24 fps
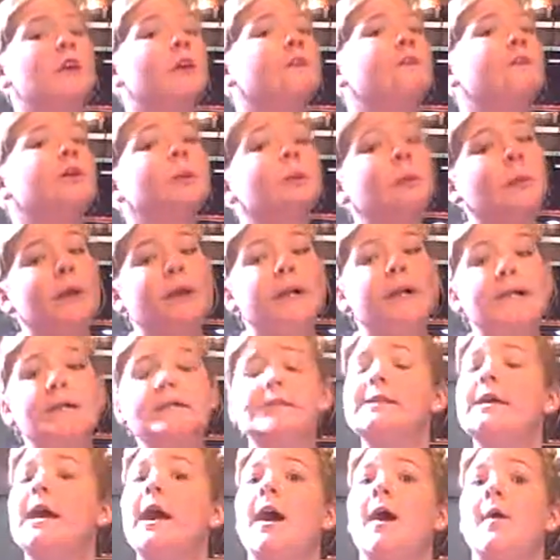if your
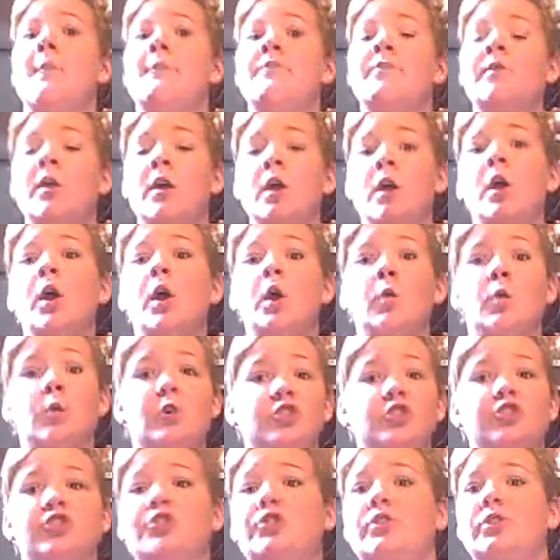parents um
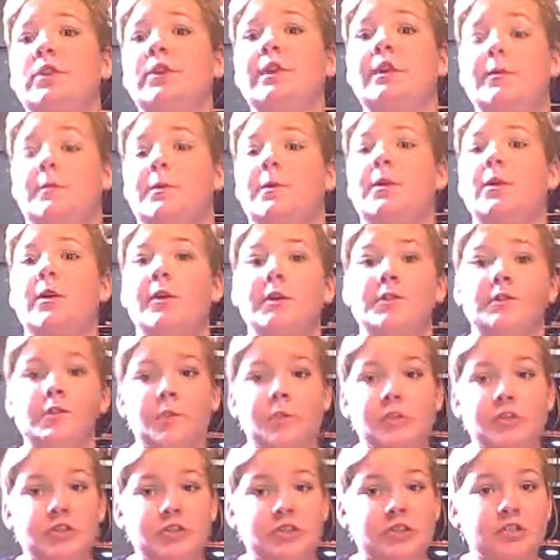want you to keep your clothes
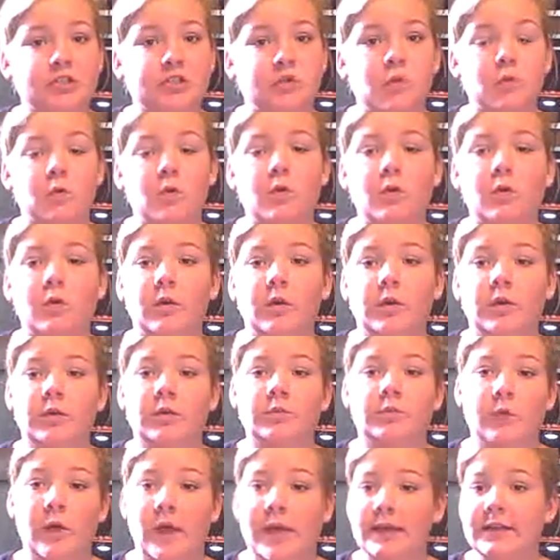for just school
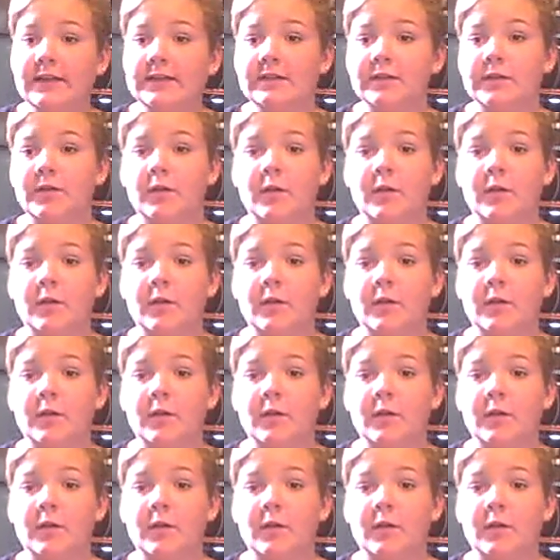and wait,